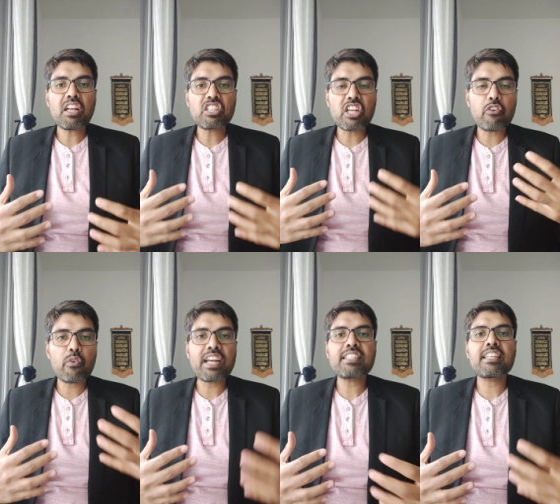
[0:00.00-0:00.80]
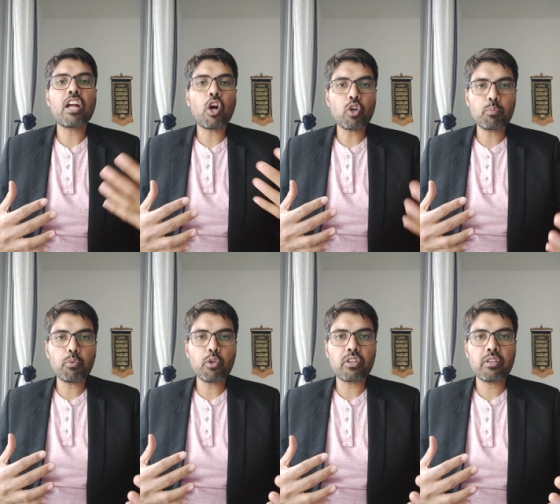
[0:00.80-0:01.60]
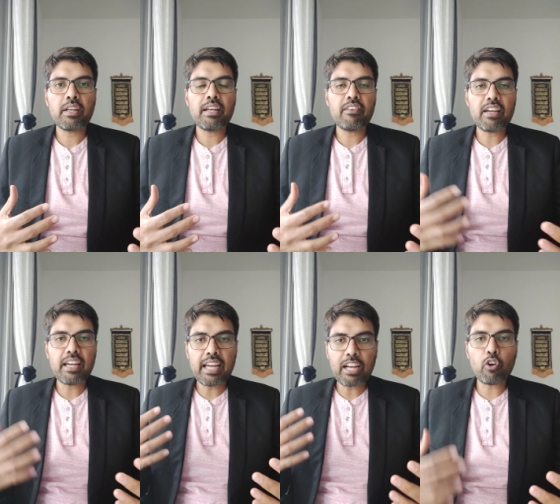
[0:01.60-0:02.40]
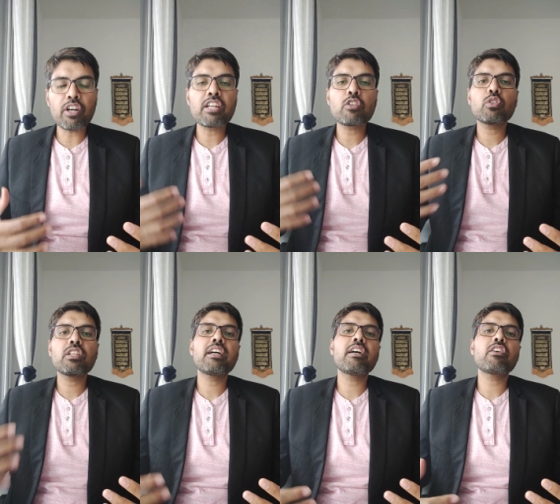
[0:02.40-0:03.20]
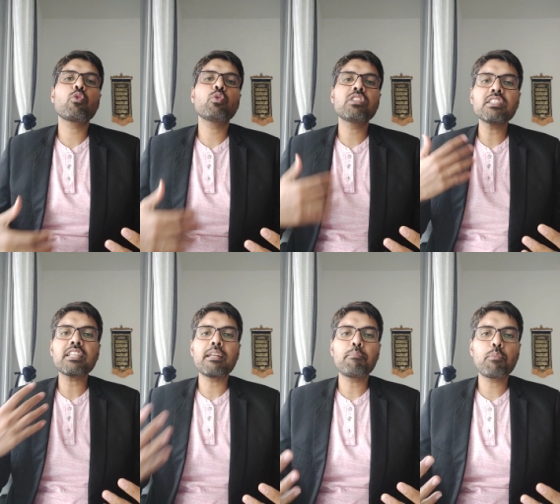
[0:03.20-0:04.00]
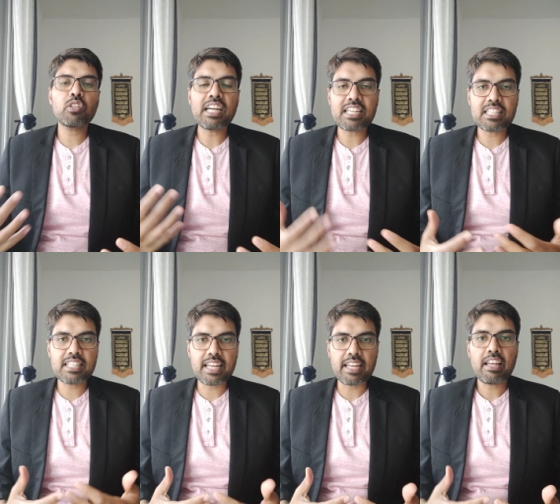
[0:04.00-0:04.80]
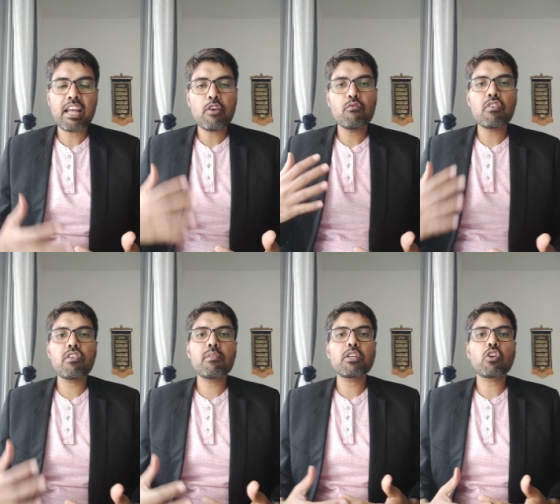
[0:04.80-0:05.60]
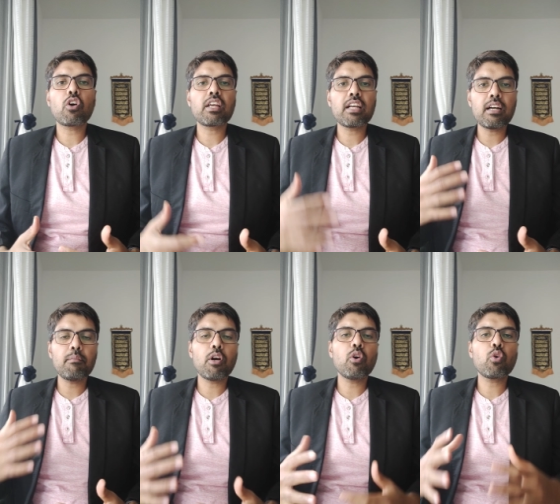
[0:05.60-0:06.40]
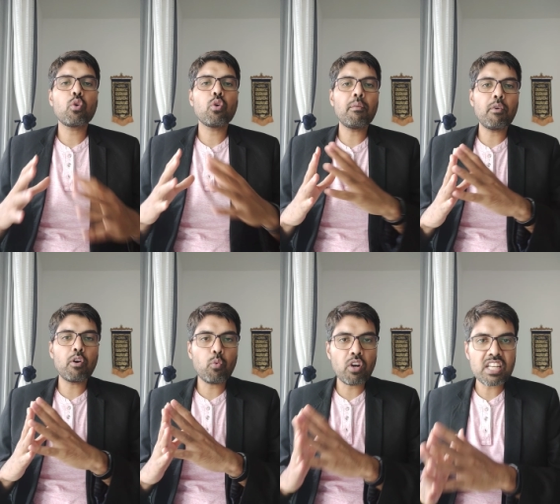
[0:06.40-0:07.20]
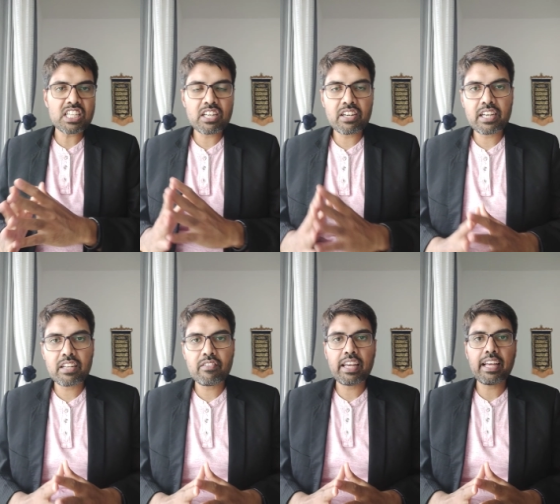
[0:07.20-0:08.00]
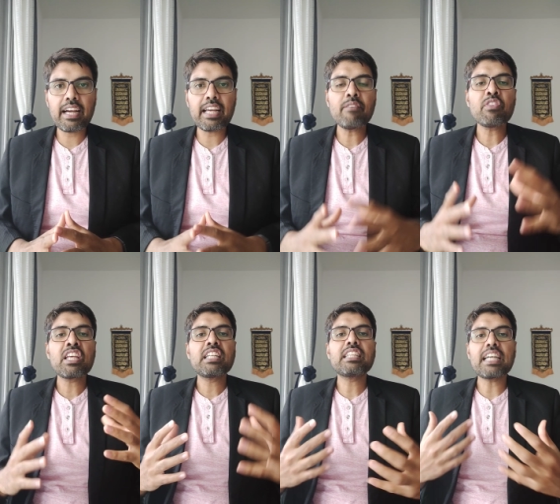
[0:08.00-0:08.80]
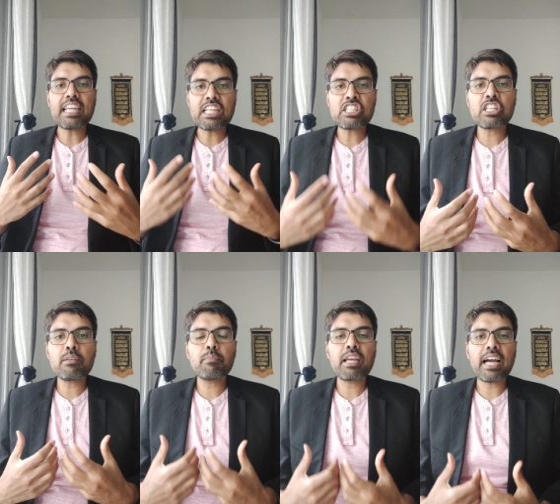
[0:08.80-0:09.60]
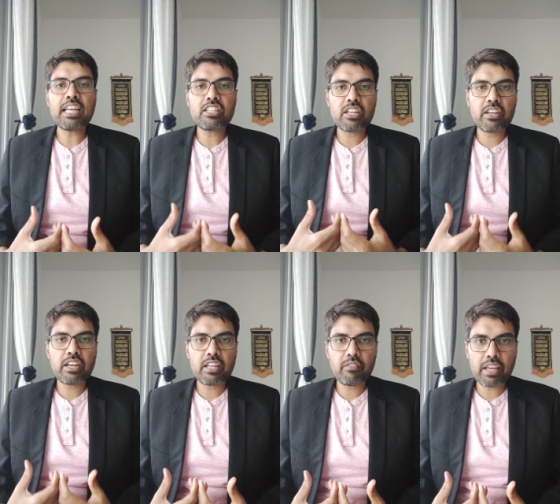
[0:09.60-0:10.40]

generates an output according to the user's input that is there. We will be talking about what is generative AI, the engine behind generative